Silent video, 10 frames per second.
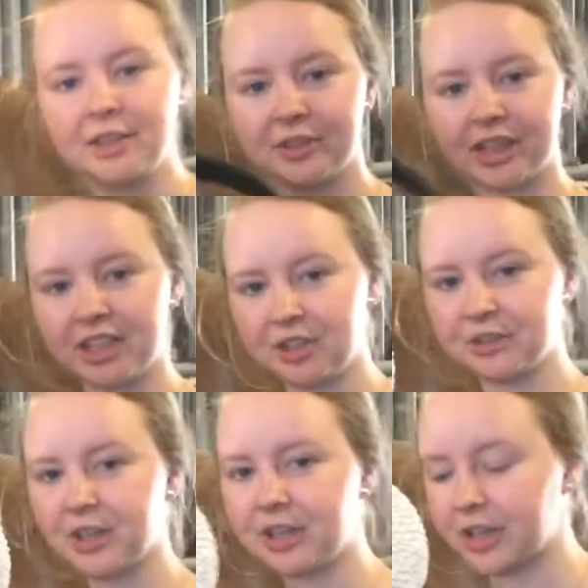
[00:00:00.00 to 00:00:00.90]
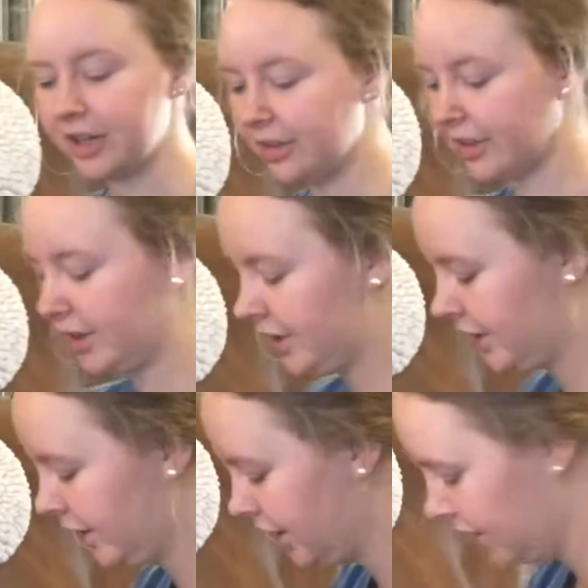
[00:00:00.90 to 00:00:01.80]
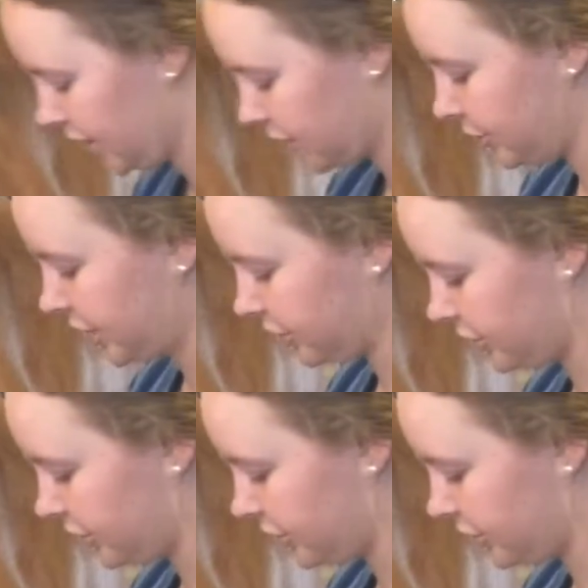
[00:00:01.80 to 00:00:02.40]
we're going to use our girth. So when you